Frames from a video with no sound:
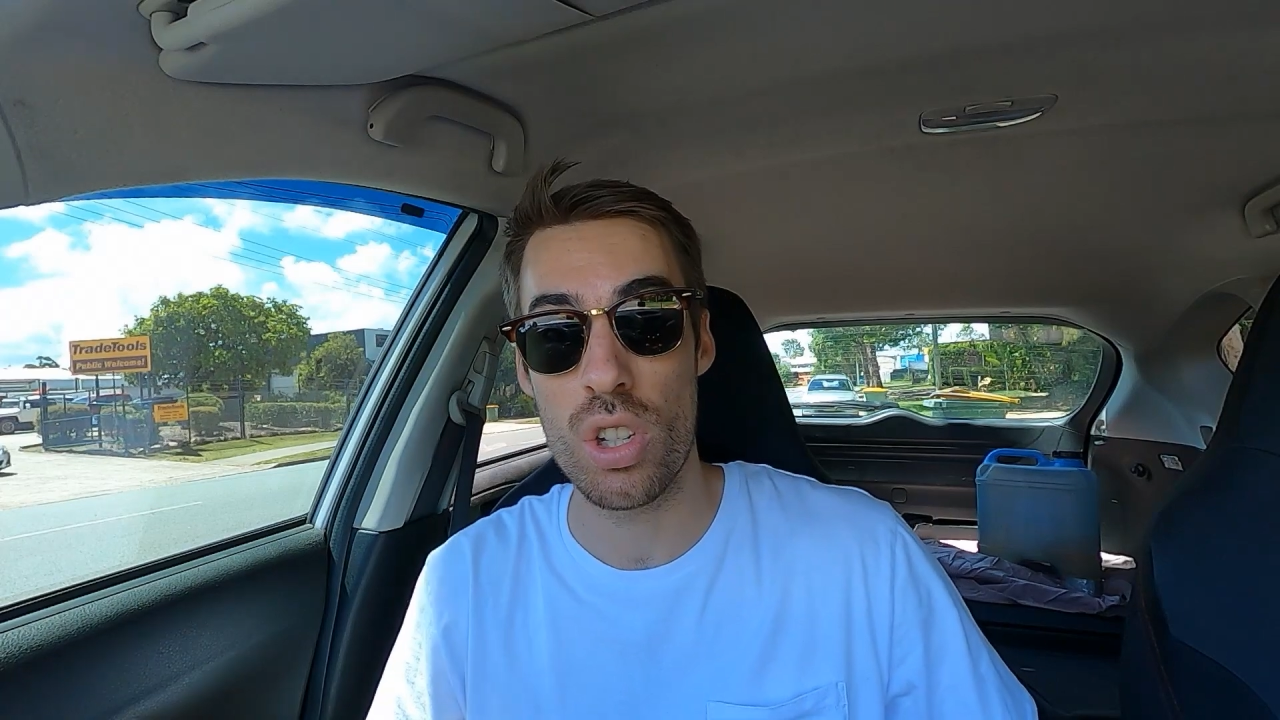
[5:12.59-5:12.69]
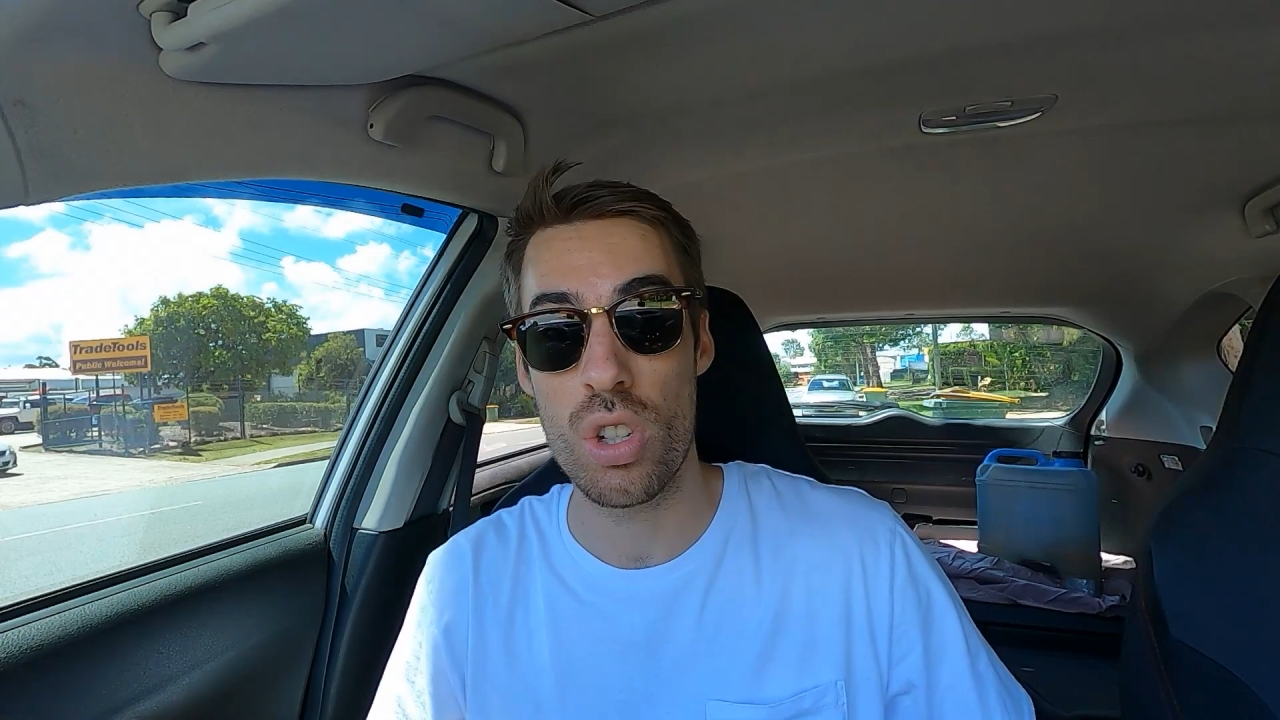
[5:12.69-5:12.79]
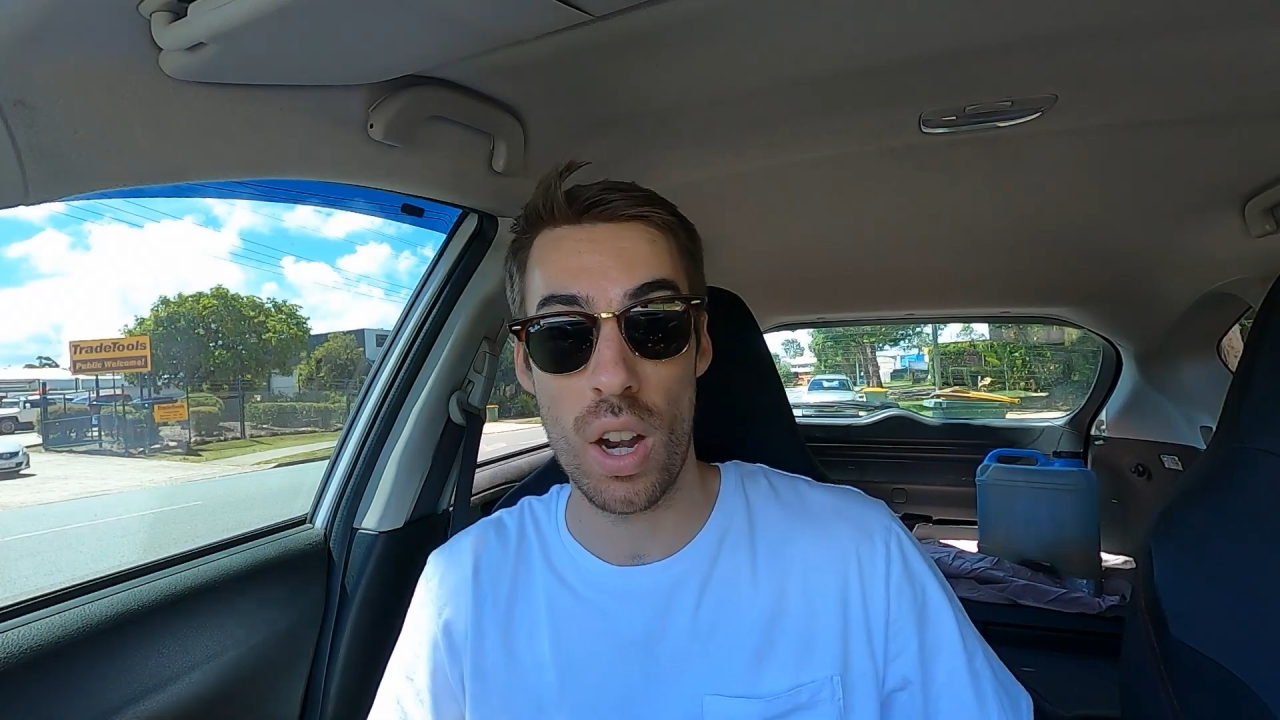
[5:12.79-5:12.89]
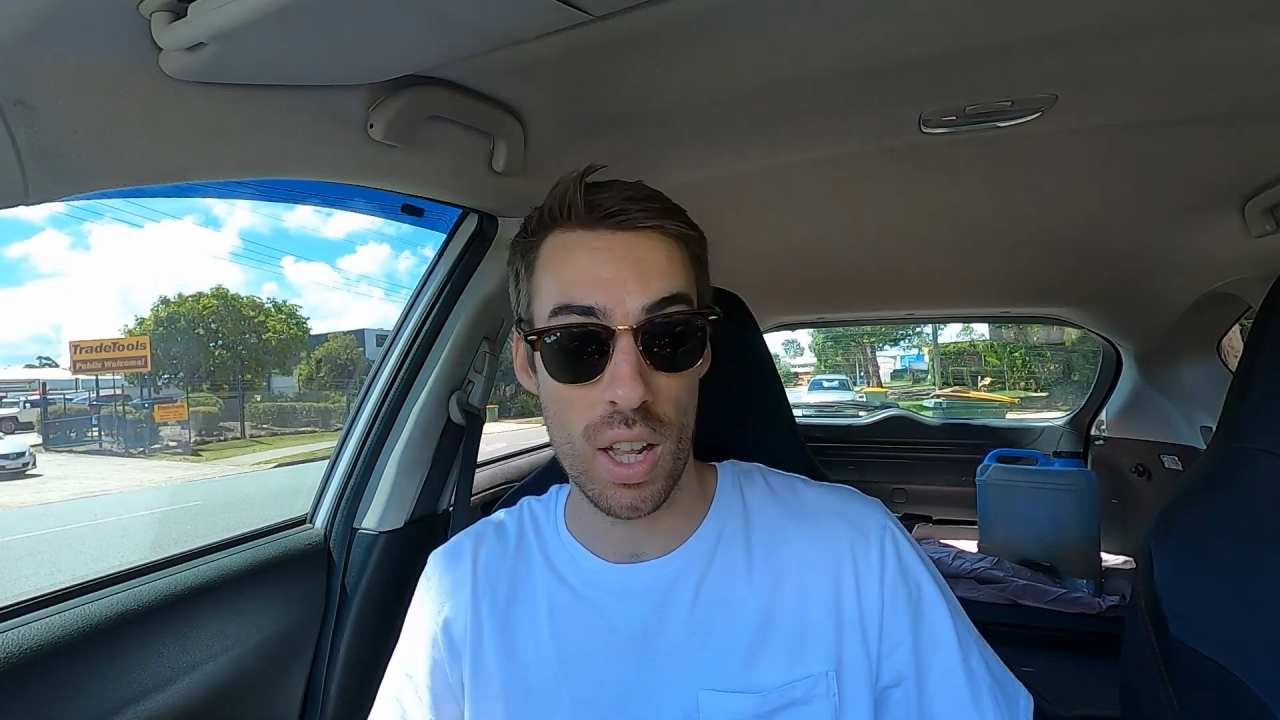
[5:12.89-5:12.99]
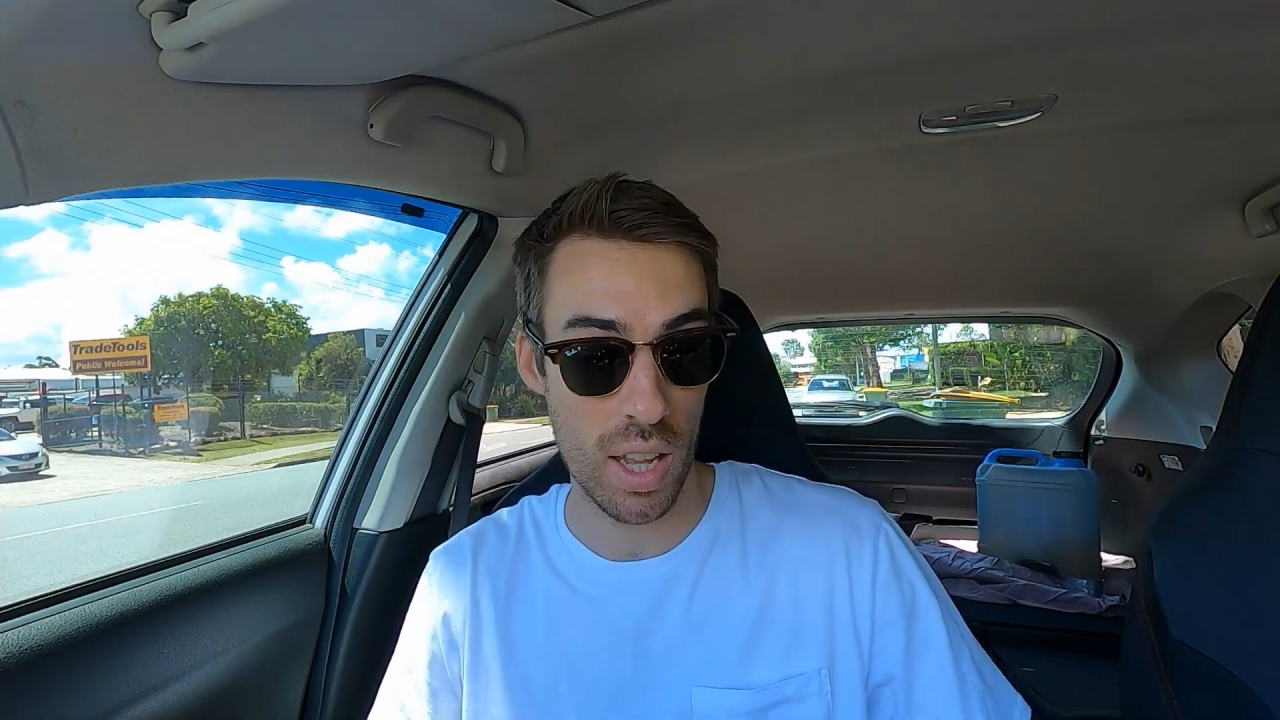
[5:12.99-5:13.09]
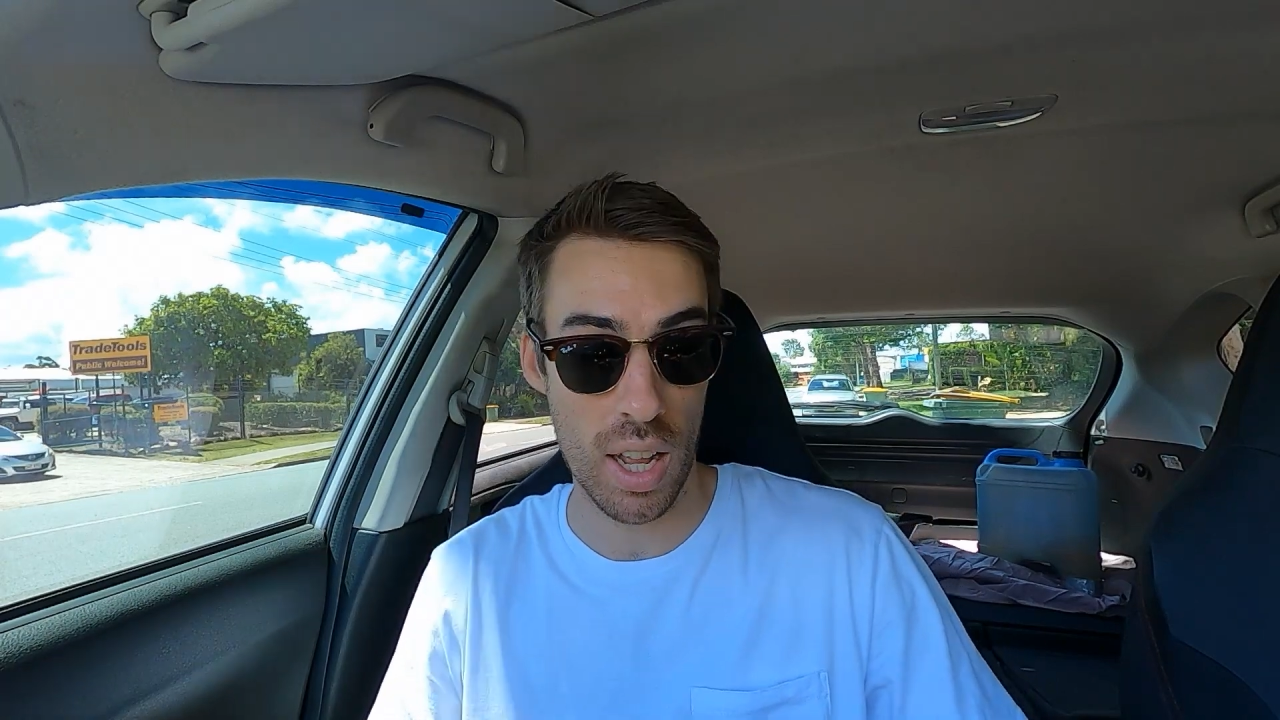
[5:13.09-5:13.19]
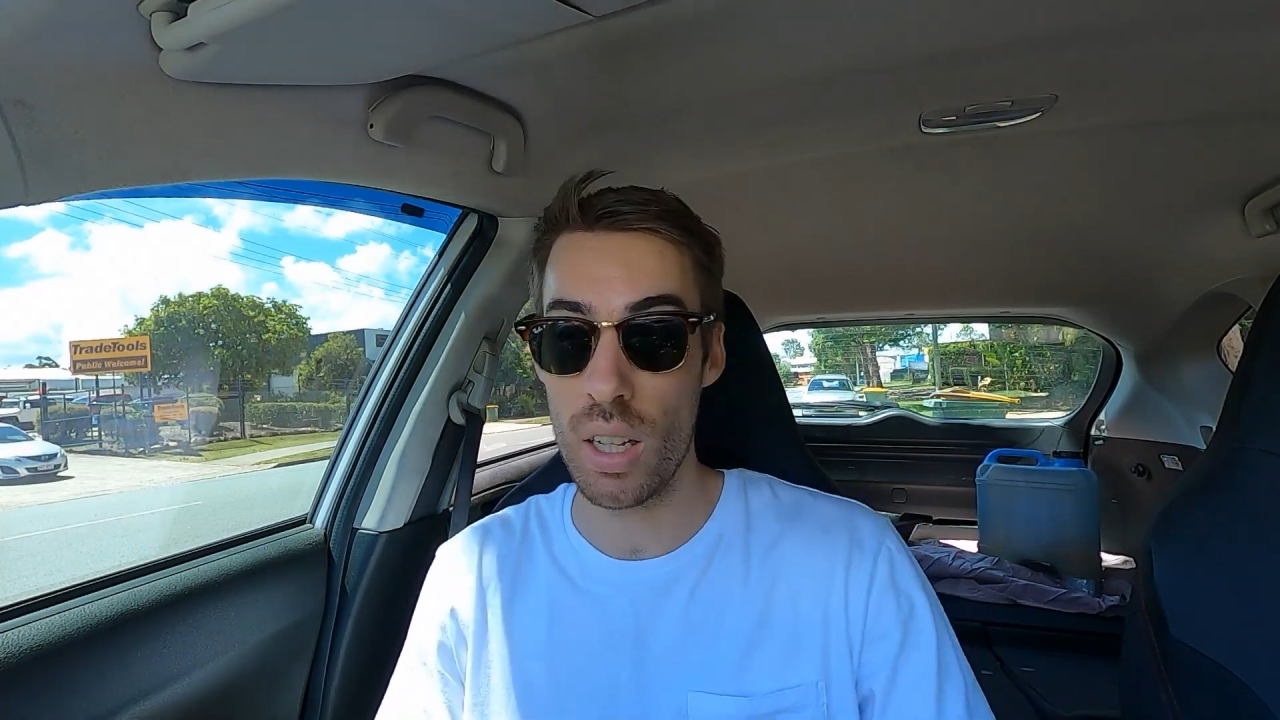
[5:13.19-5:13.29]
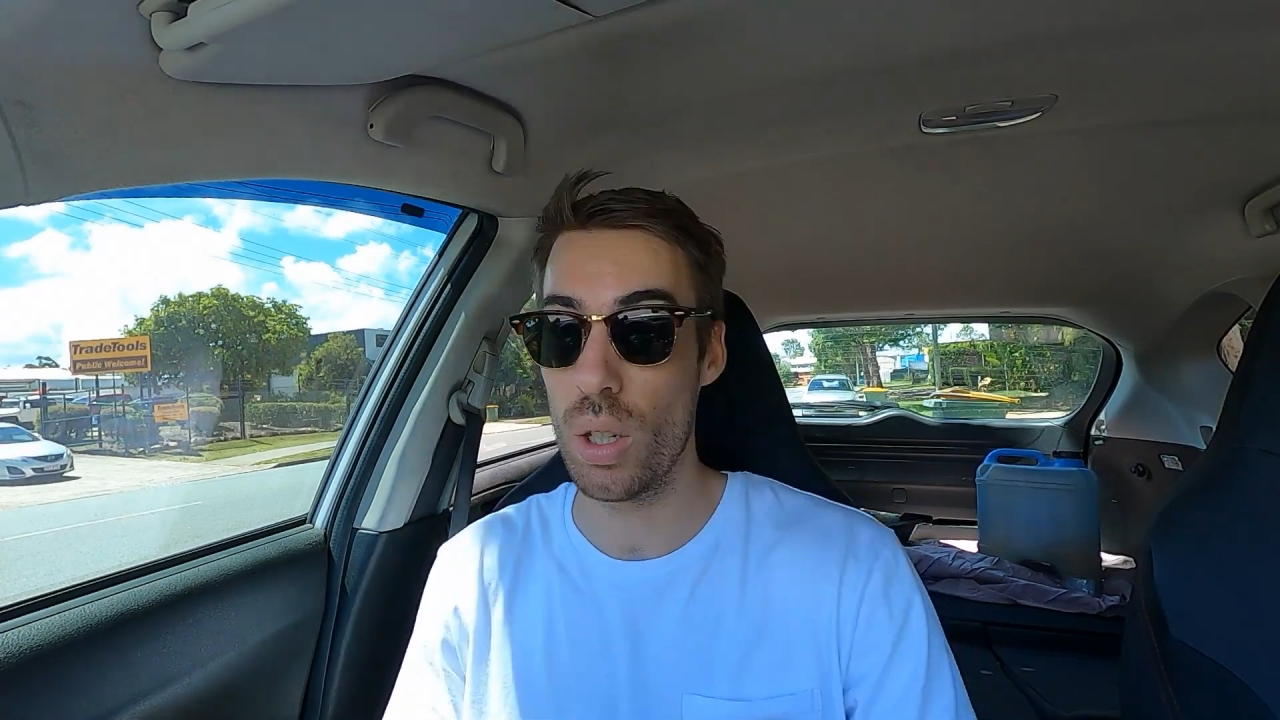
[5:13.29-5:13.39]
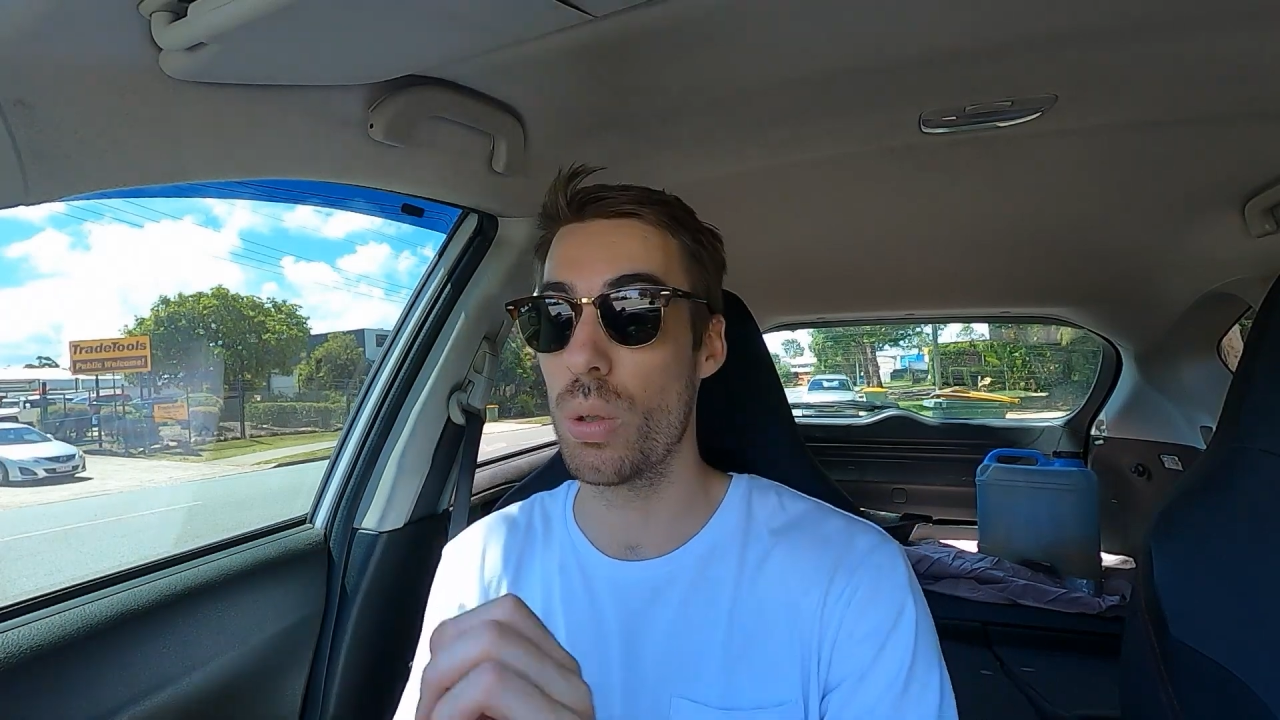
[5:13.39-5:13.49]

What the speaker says: Australia